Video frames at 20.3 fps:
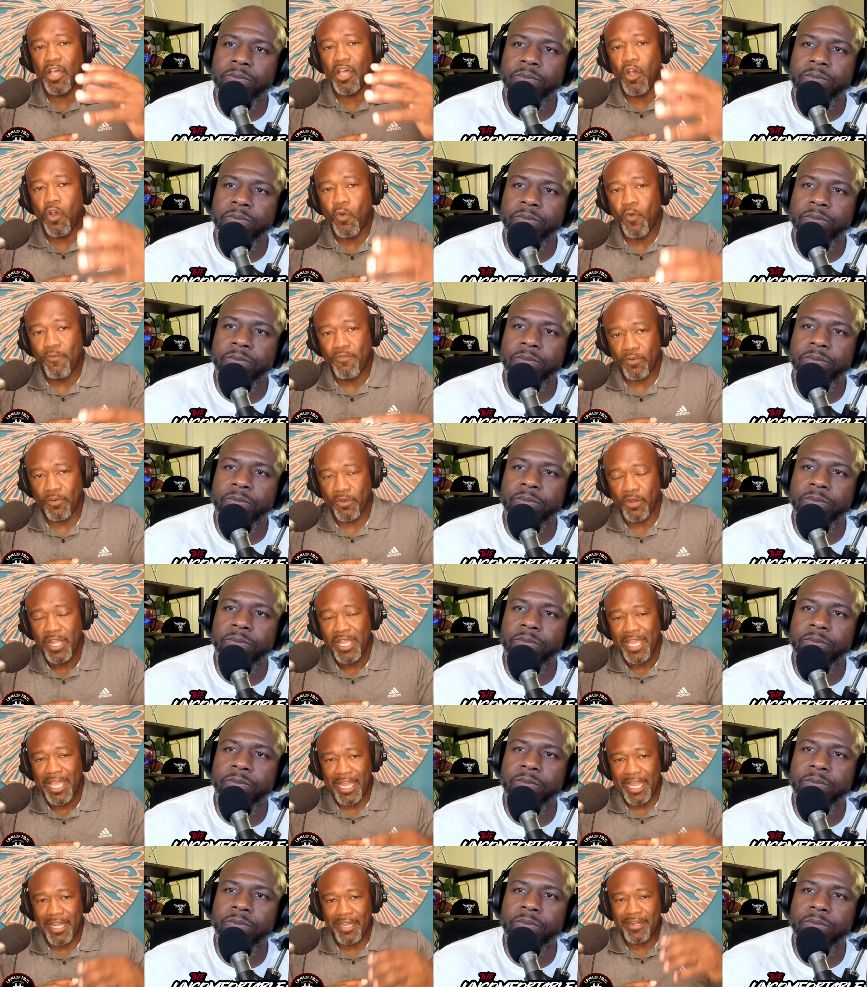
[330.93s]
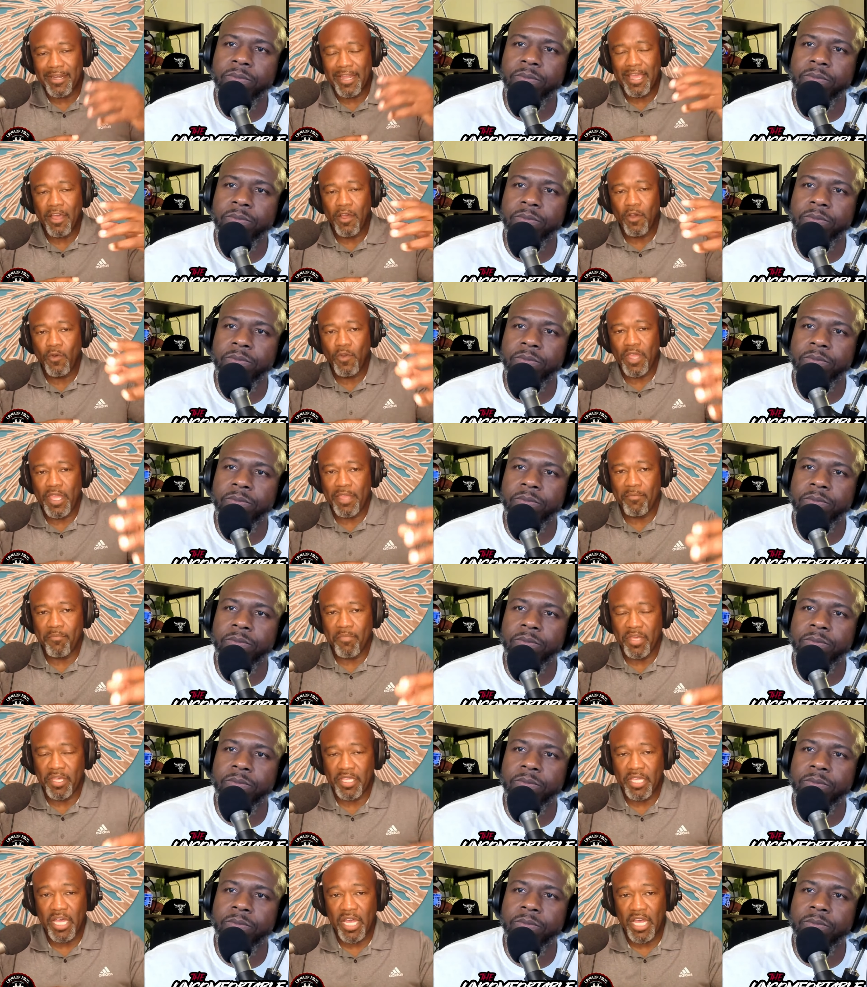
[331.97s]
Speaker 1: over and now it
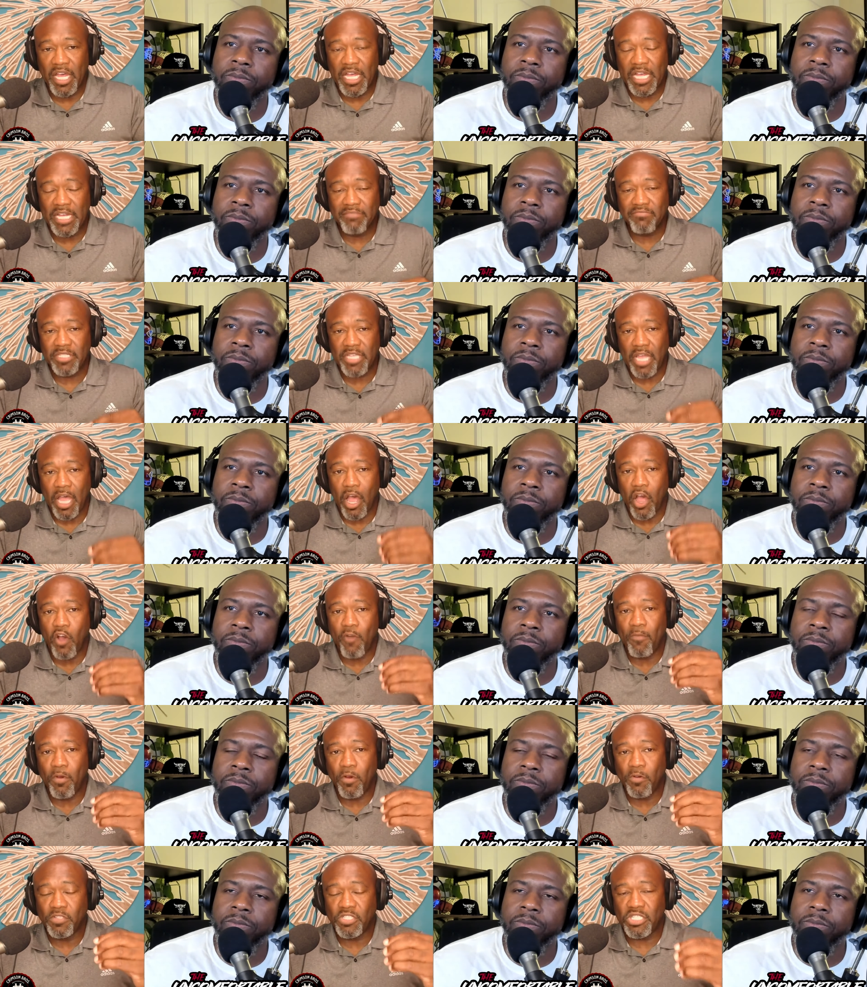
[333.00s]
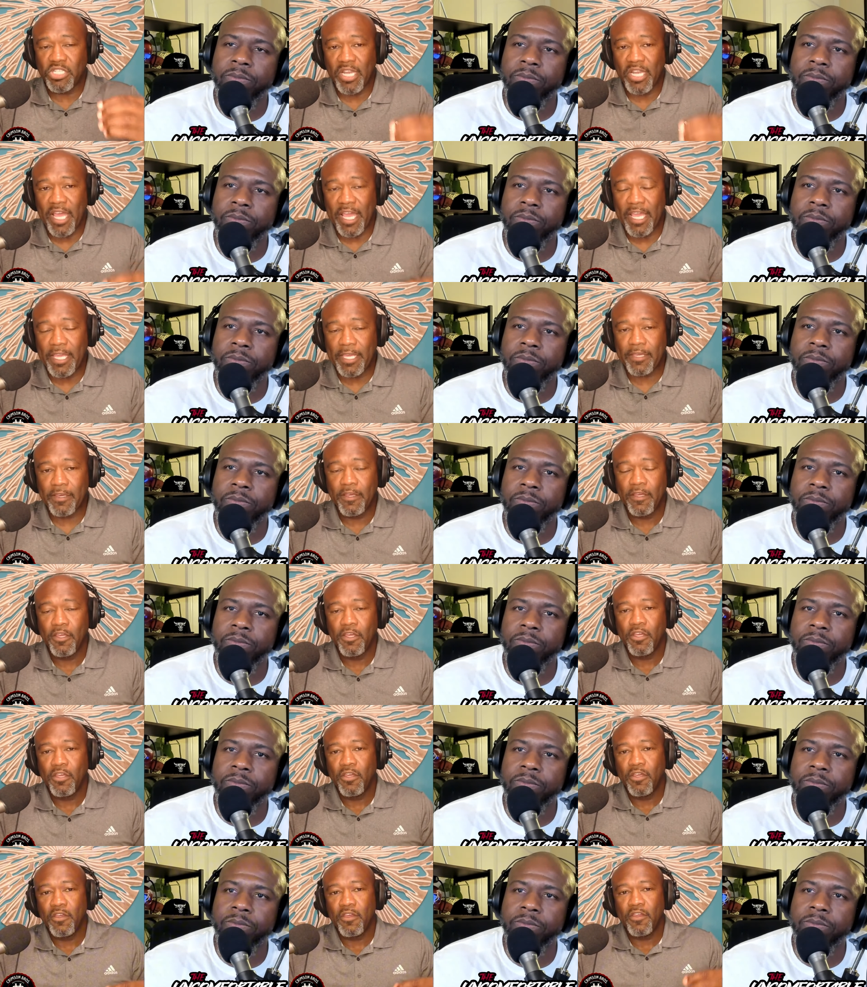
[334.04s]
becomes almost like
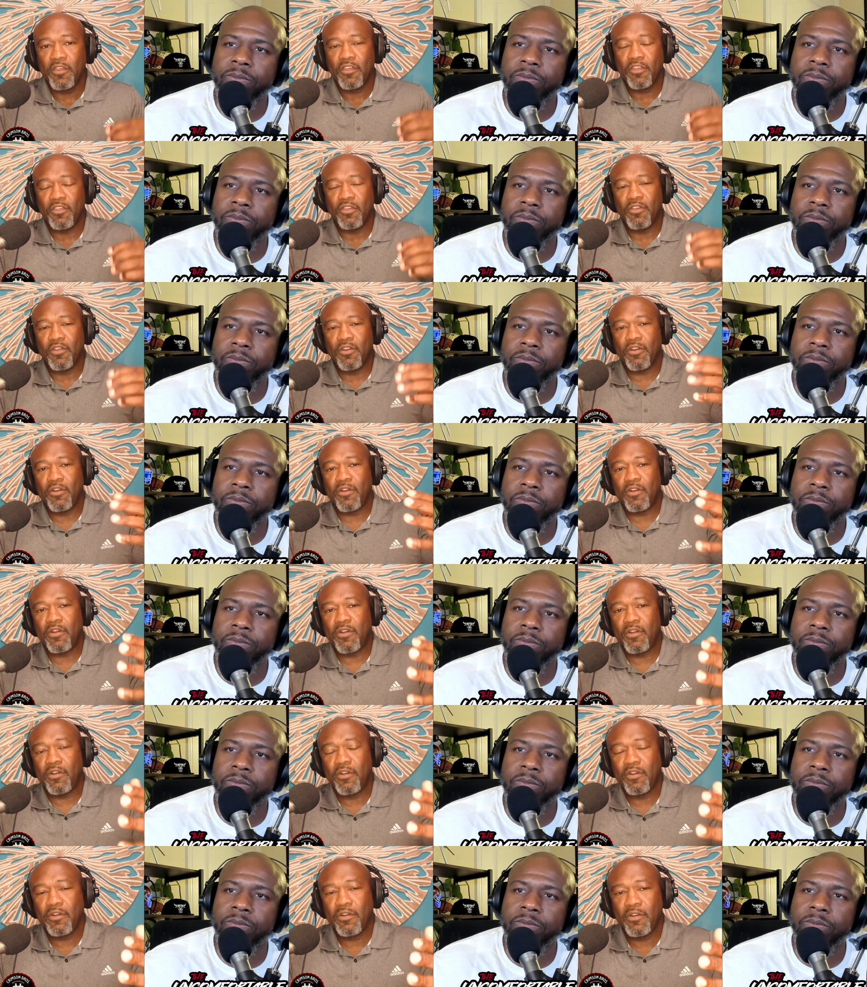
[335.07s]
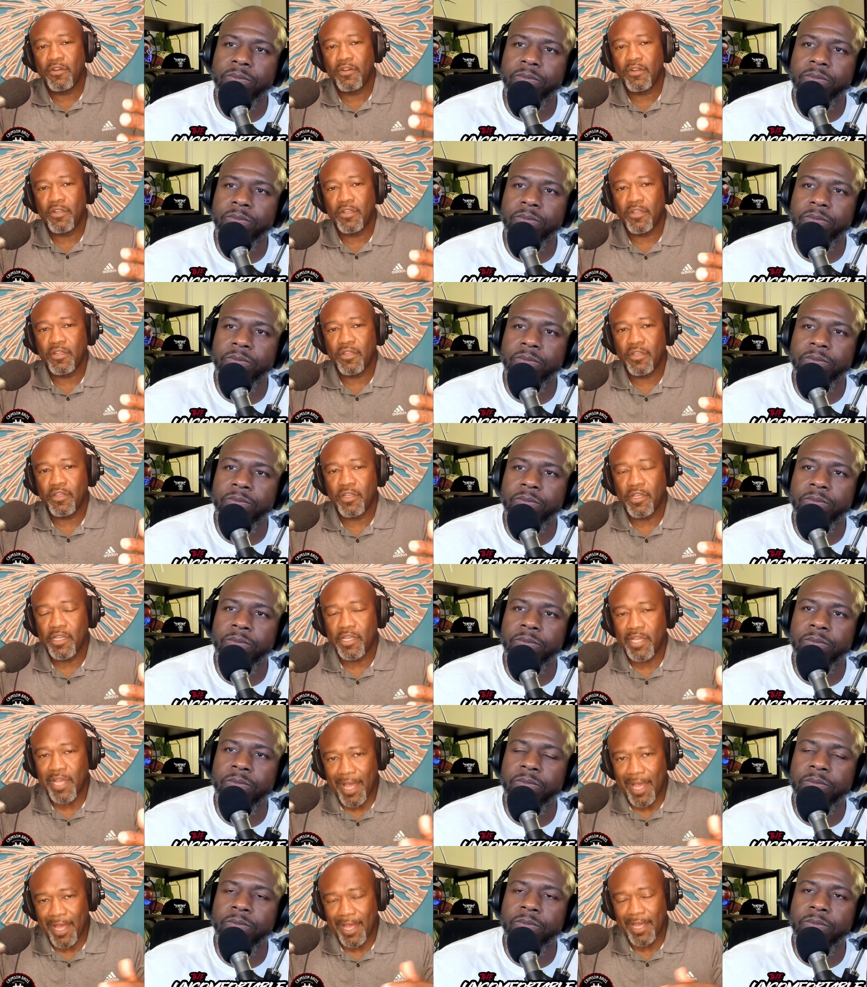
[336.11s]
your
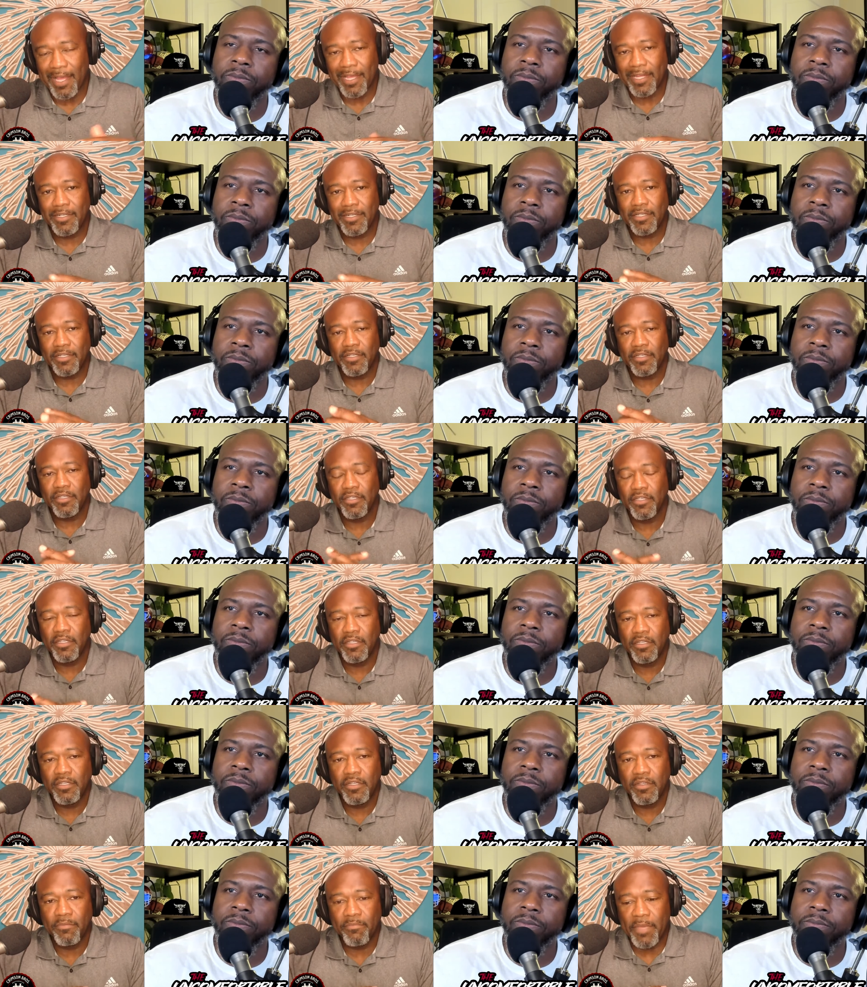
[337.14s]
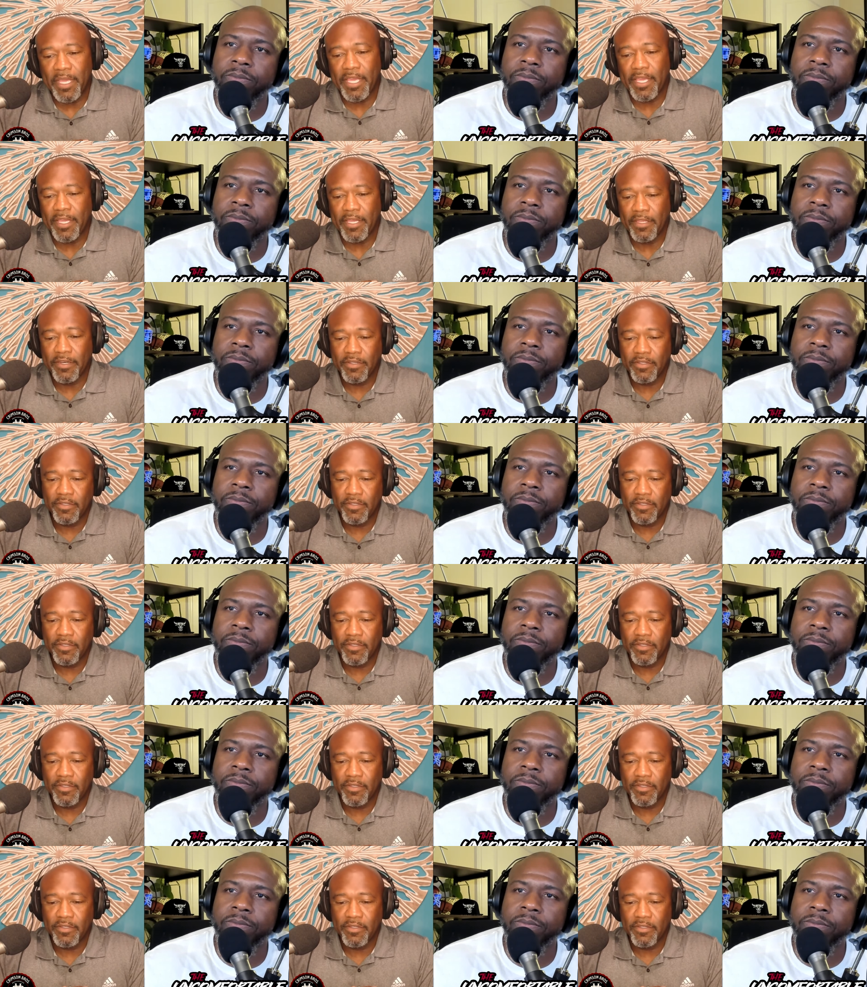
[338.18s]
God, man,